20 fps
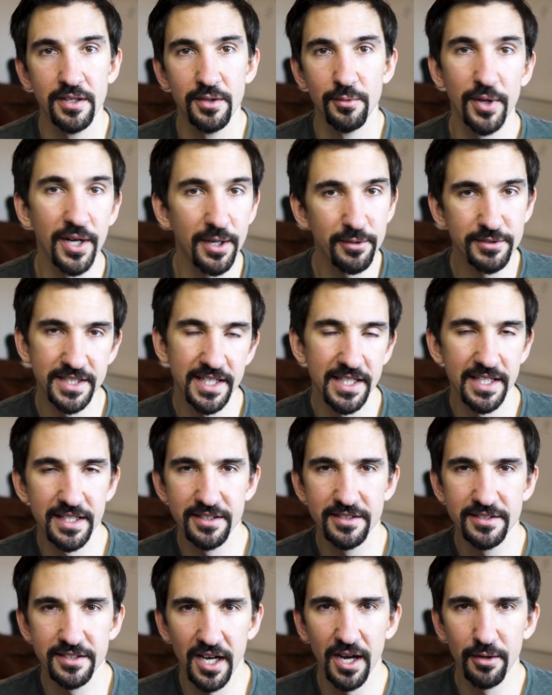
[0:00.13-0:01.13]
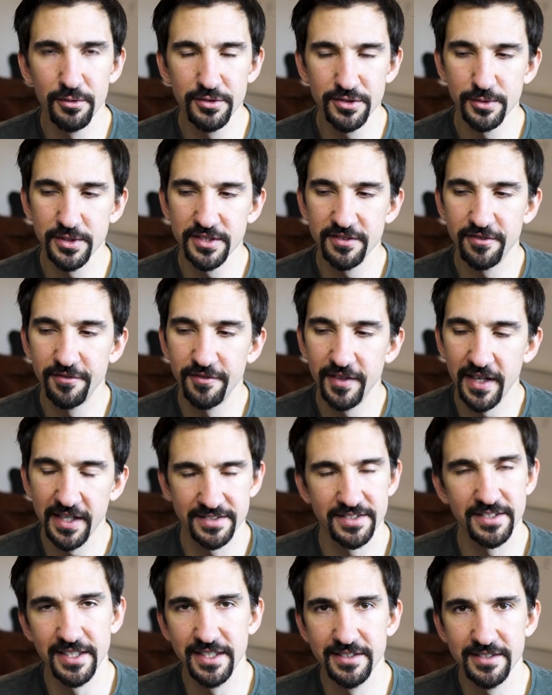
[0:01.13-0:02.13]
When I was a kid, I was always
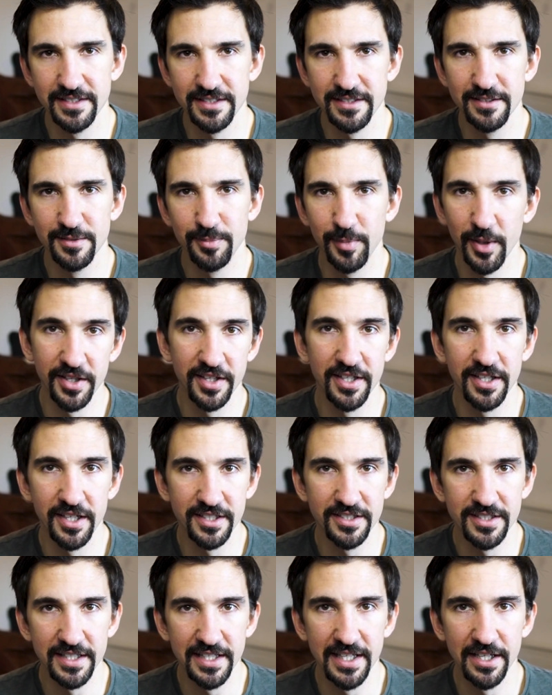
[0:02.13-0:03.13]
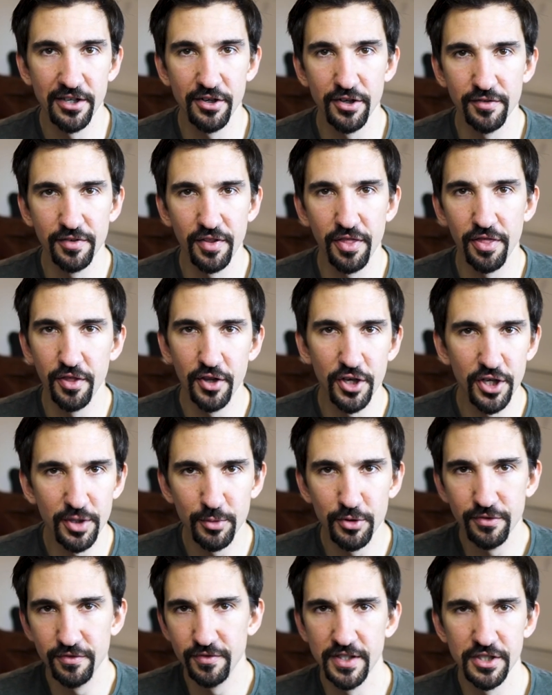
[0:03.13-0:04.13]
fascinated by the idea of
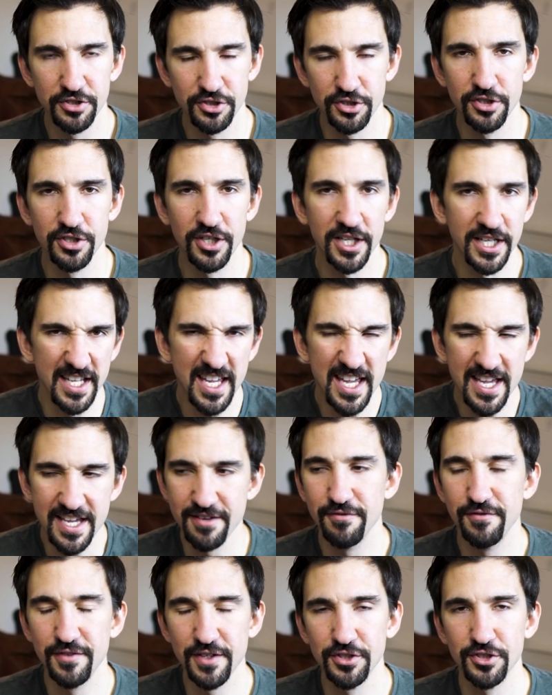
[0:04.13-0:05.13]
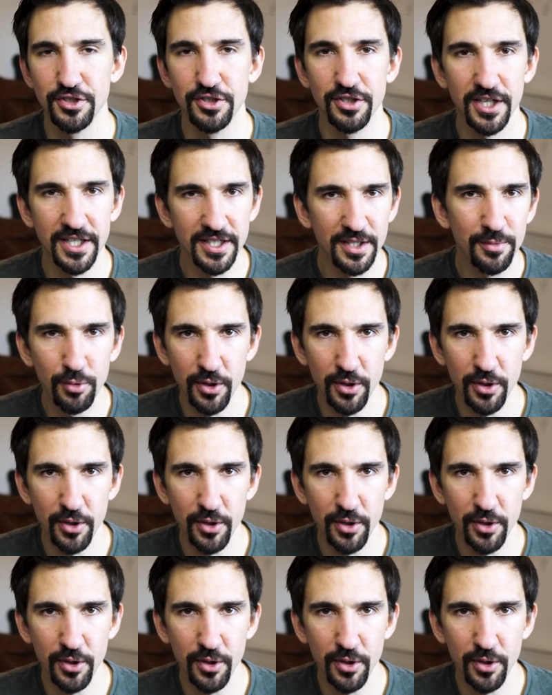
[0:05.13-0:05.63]
thermal vision, like heat vision, like the